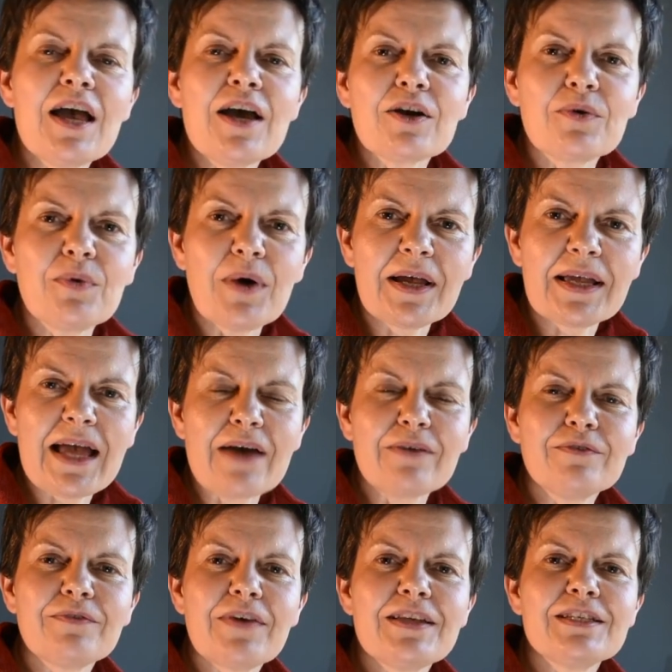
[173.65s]
quite how
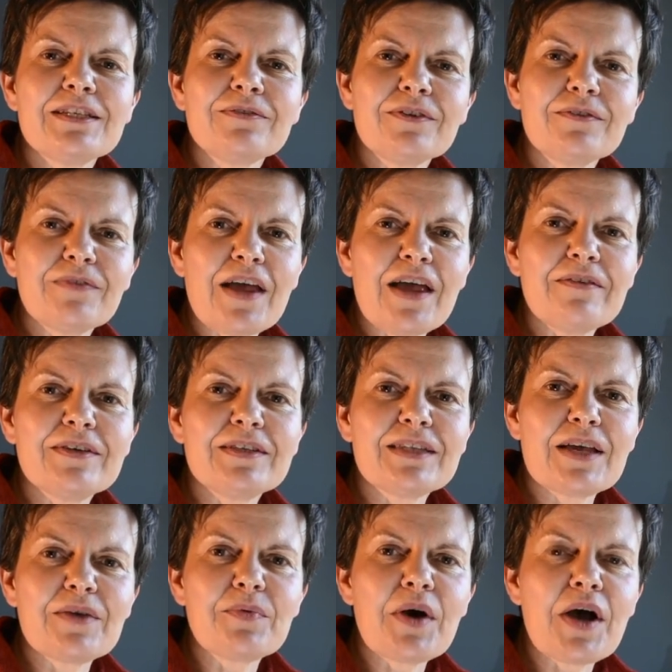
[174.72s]
inventive and varied
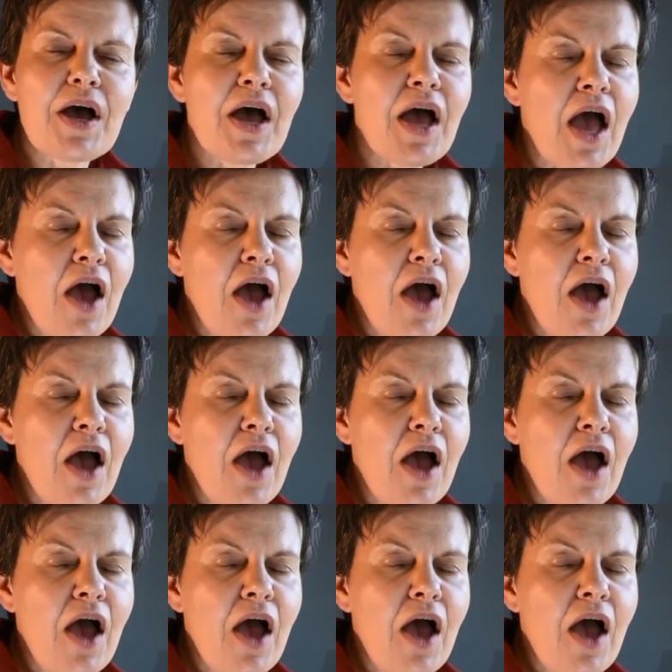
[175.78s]
they were,